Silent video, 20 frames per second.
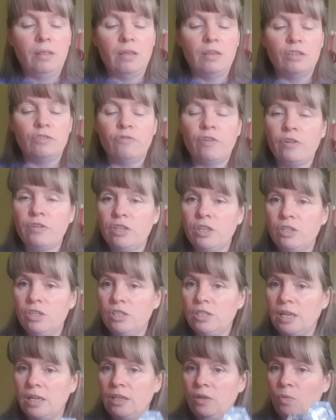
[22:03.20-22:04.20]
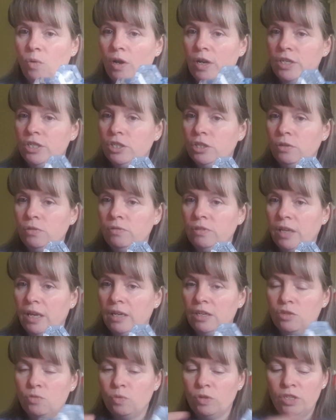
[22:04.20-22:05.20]
as far as I understand it, what I do
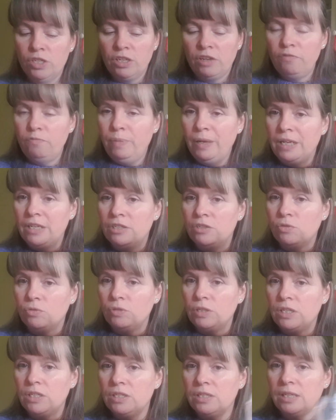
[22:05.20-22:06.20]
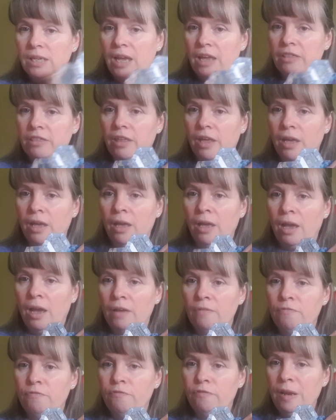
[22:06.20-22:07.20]
then is, once I've pieced all these together,
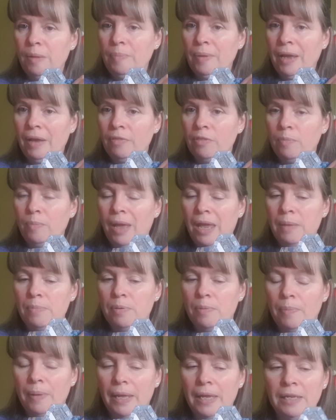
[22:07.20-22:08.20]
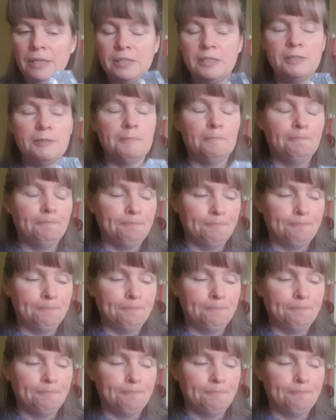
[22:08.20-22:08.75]
I flip out the paper bits.